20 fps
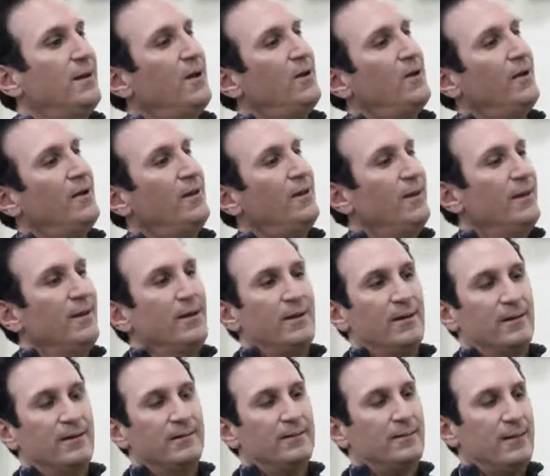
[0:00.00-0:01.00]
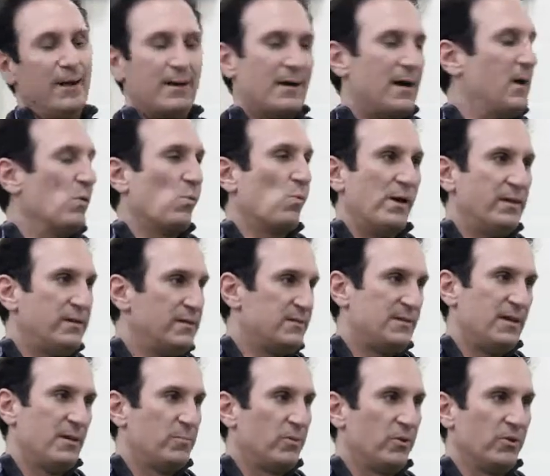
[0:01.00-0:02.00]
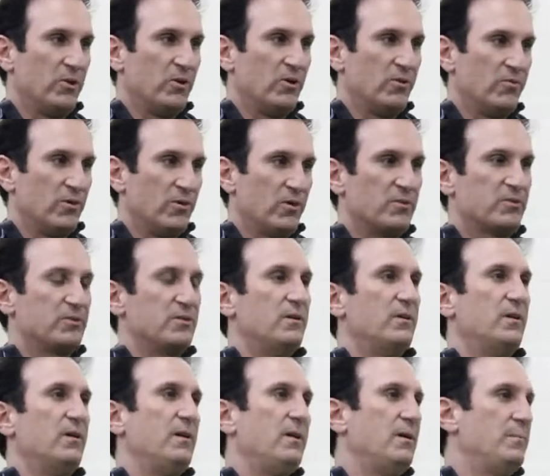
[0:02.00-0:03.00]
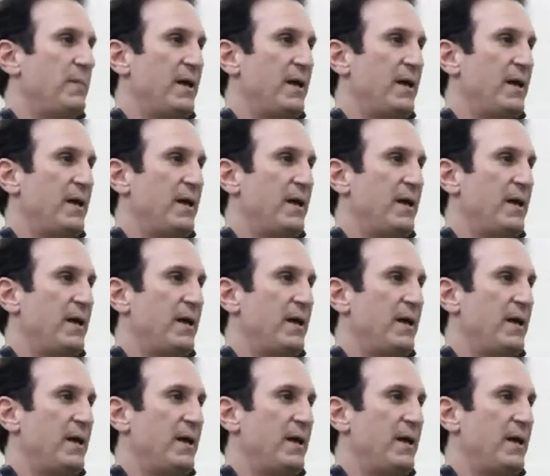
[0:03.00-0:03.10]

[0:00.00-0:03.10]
you know what, that guy went to Temple University,